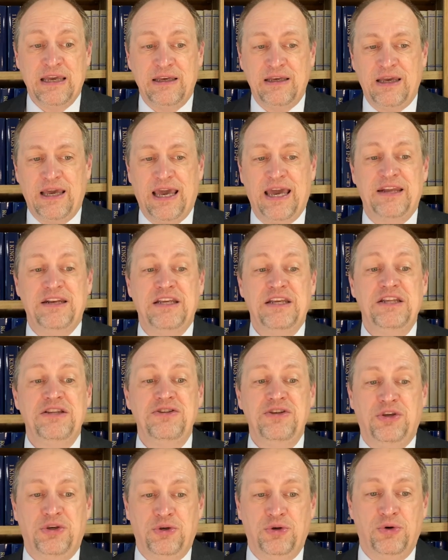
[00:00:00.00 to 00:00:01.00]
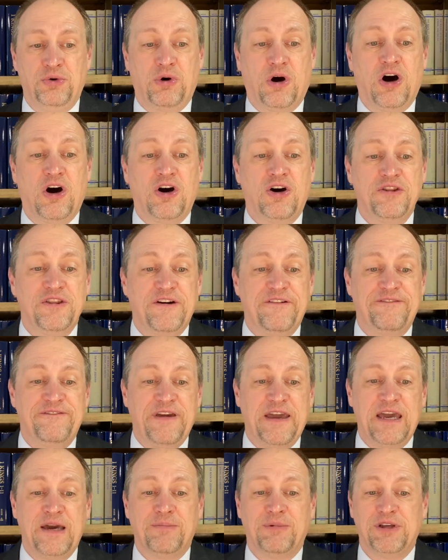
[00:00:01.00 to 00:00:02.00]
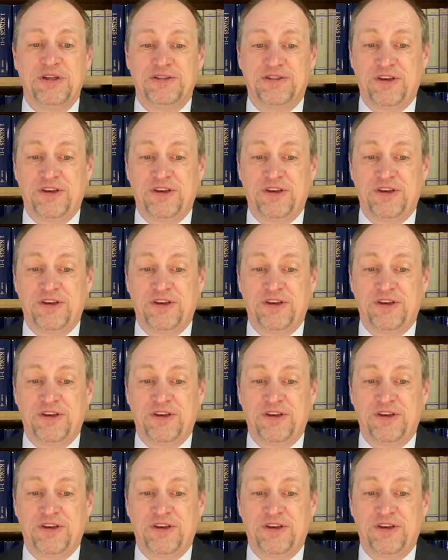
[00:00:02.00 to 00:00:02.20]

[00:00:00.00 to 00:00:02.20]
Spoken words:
And in you all the families